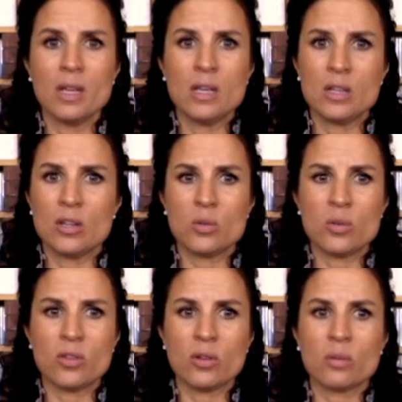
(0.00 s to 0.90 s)

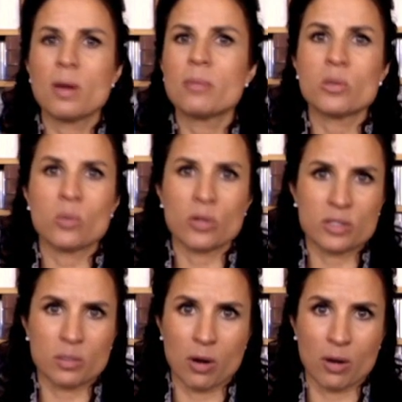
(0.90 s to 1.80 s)
with your public works
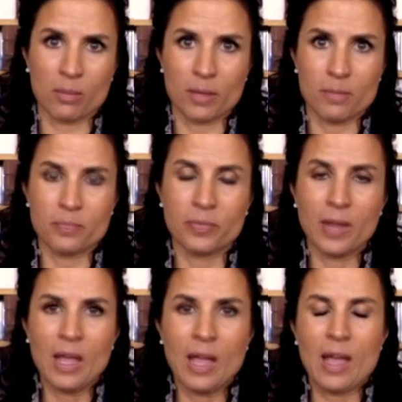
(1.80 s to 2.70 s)
department,
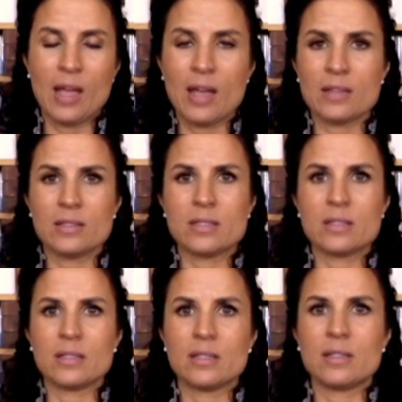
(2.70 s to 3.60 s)
and
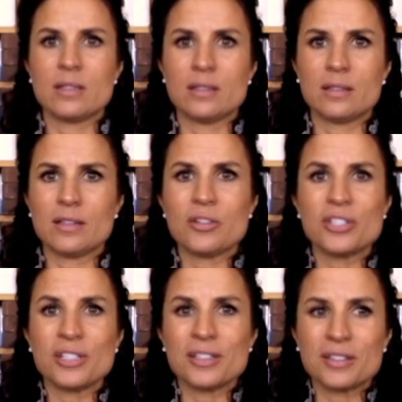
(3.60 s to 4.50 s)

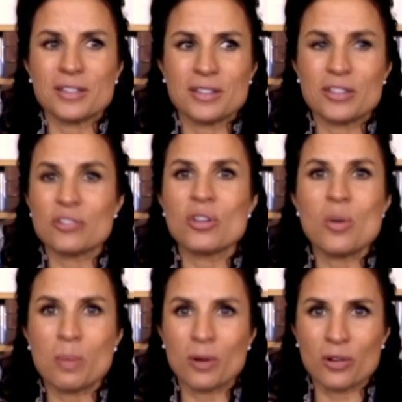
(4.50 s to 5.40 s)
there's no
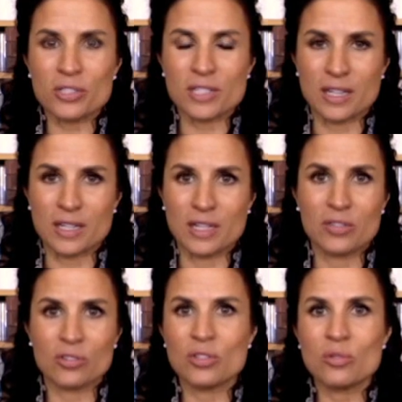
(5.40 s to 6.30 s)
person,
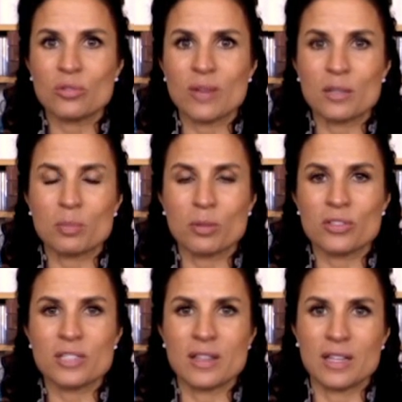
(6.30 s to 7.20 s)
there's no direct
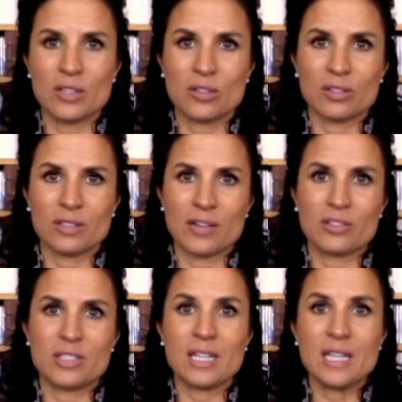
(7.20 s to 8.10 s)
person that you're
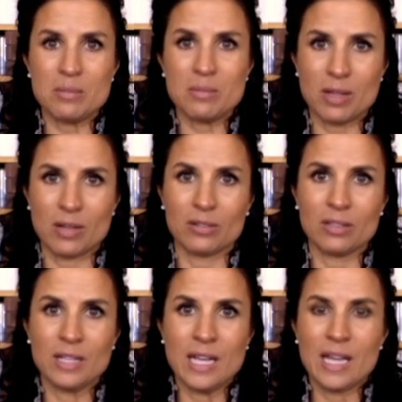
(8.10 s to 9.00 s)
allowed to email.
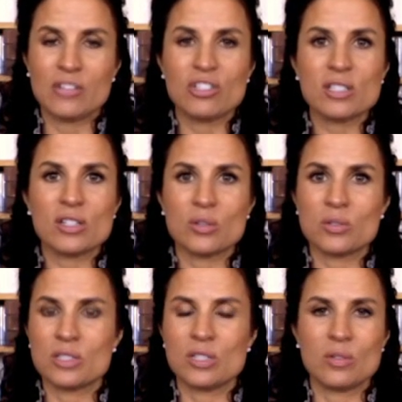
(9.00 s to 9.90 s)
It just
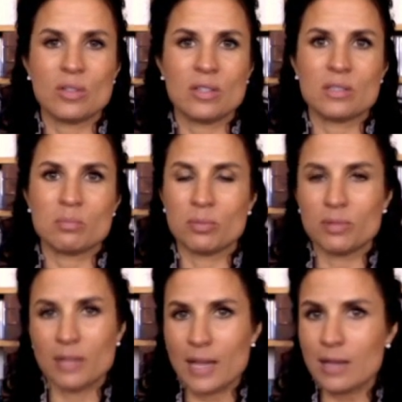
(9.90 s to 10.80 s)
goes to this
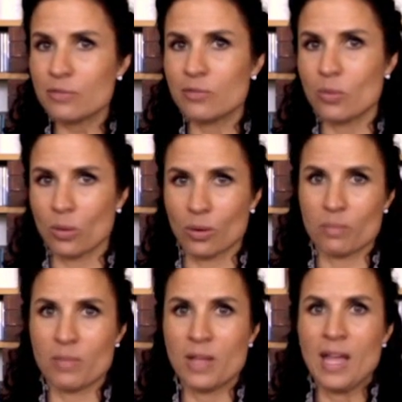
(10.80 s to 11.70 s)
blank
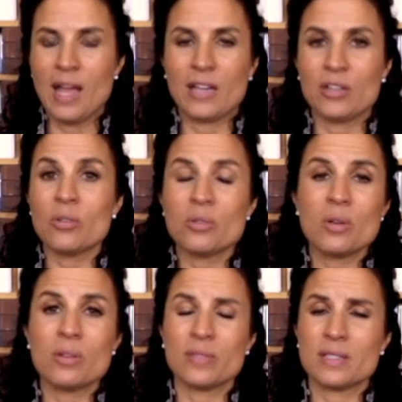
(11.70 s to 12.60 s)
form, and you don't
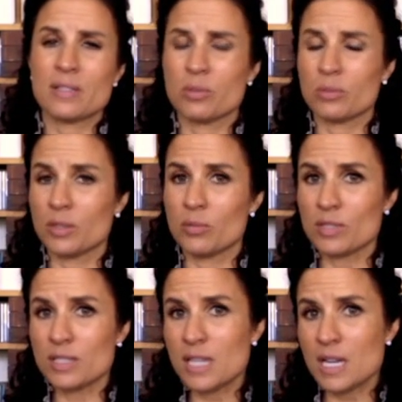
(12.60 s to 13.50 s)
know if it's ever really
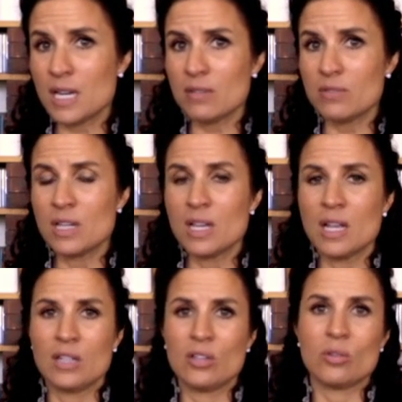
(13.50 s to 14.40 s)
received.
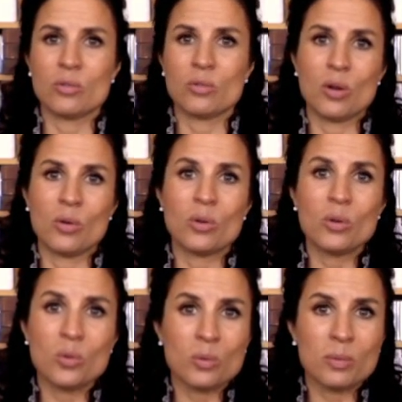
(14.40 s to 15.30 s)
You don't know who
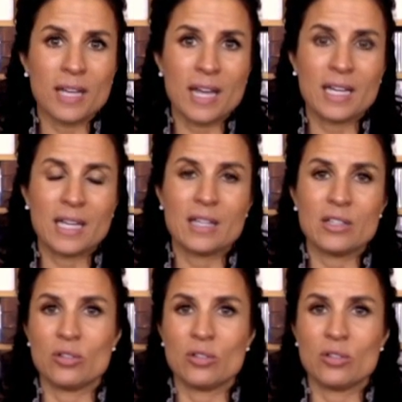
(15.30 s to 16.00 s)
will be getting it. You don't